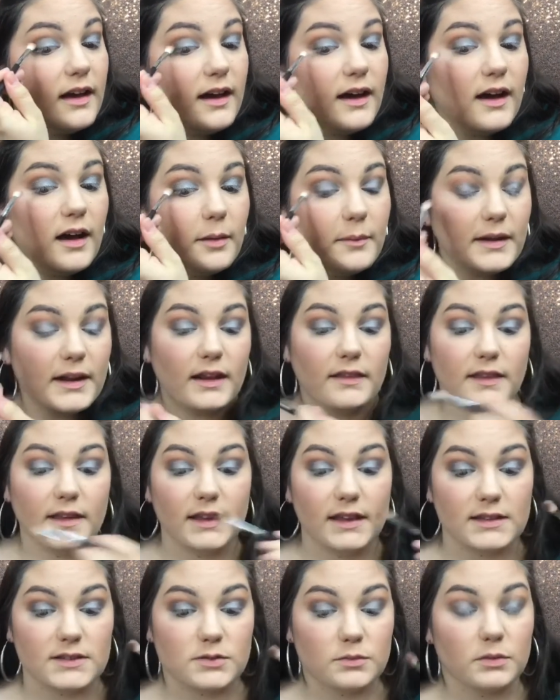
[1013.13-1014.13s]
And I
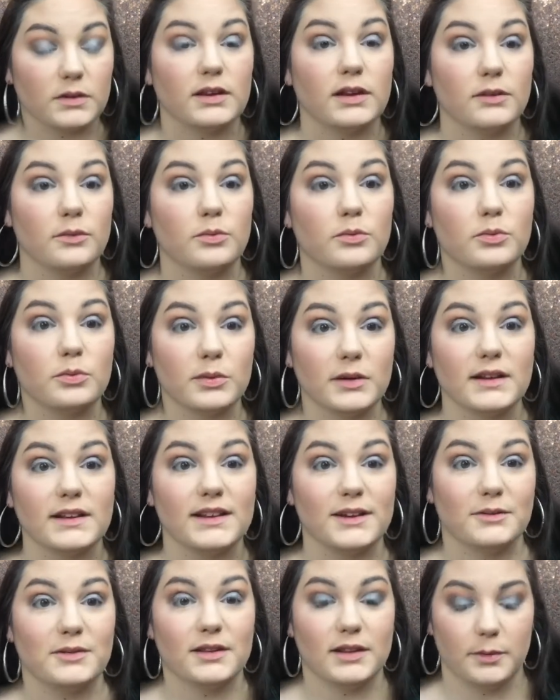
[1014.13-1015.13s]
think it's really,
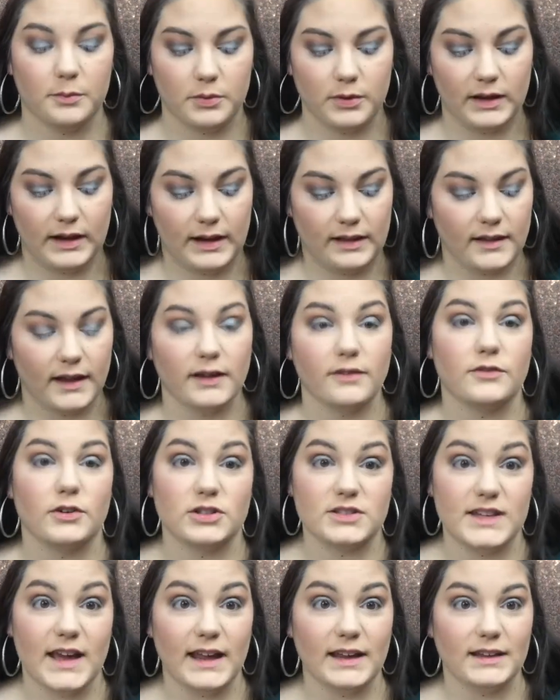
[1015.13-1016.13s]
really, really pretty, like for
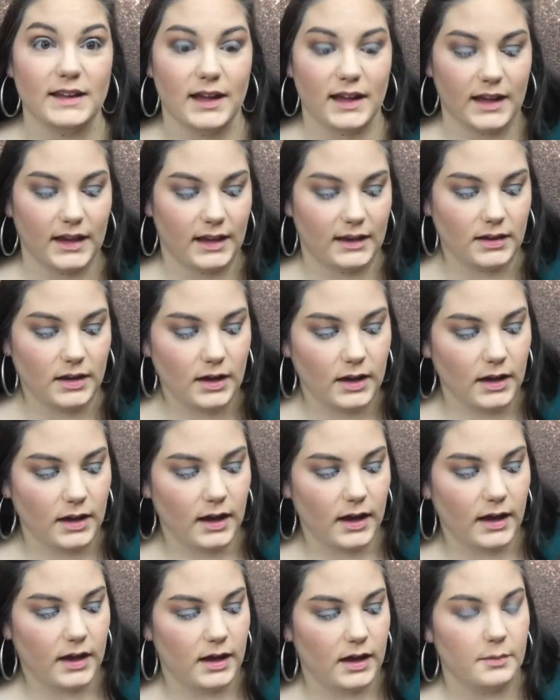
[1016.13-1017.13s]
date night
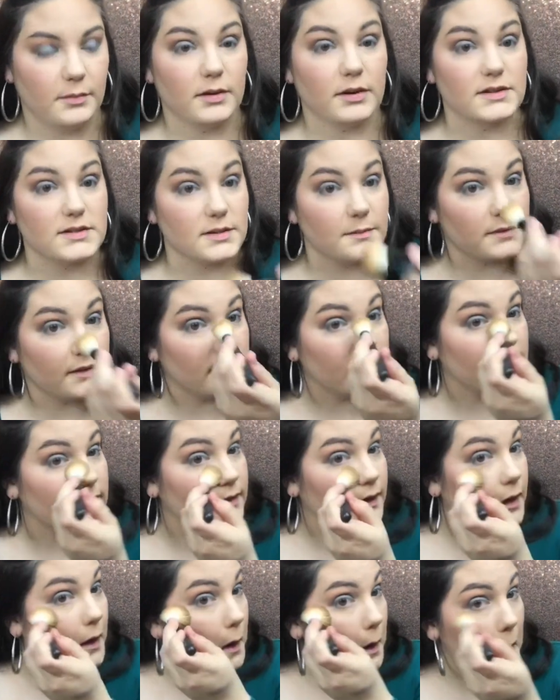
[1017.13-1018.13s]
or something like
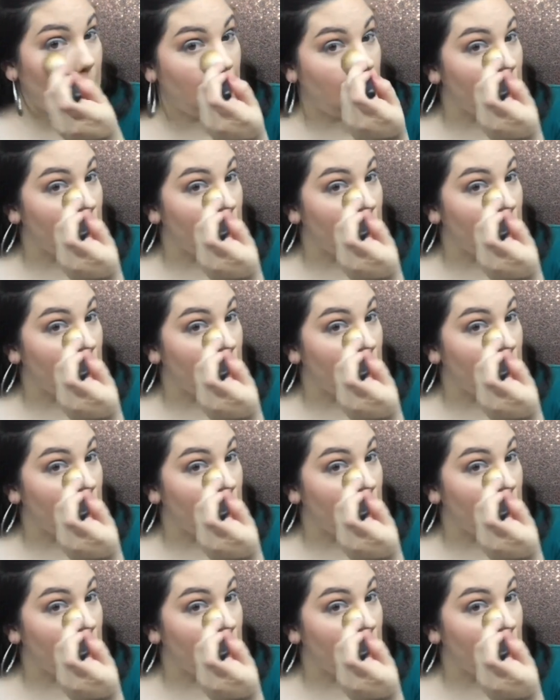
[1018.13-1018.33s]
that.